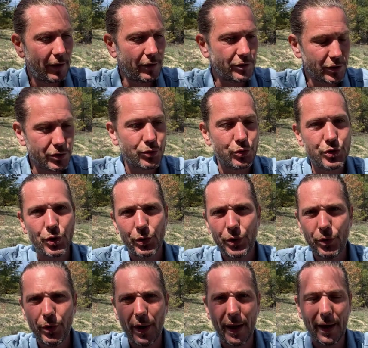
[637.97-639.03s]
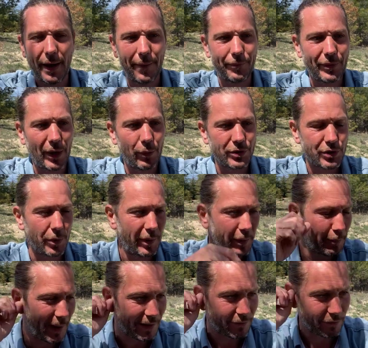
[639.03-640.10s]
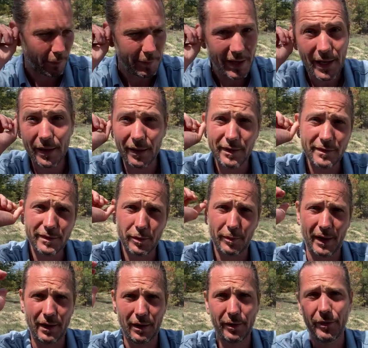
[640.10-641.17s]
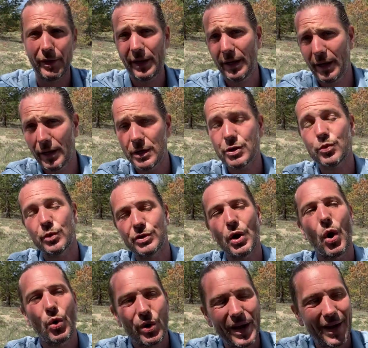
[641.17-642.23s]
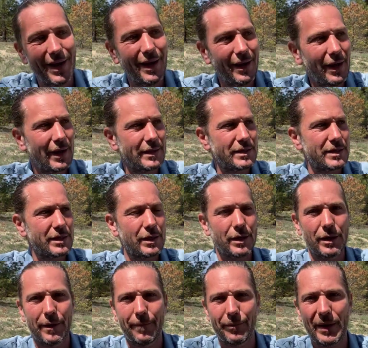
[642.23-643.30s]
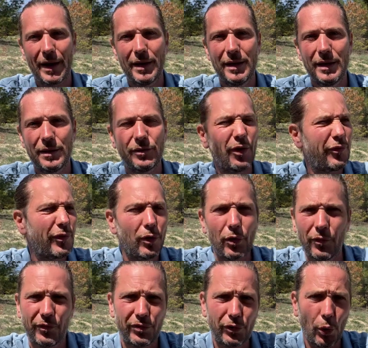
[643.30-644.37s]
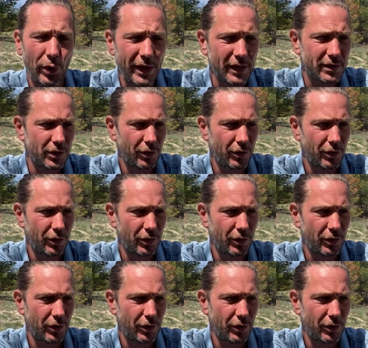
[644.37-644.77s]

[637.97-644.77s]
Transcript: just to show you, I was coming back from England, so my level in English was okay, and I did TOEFL of TOEIC.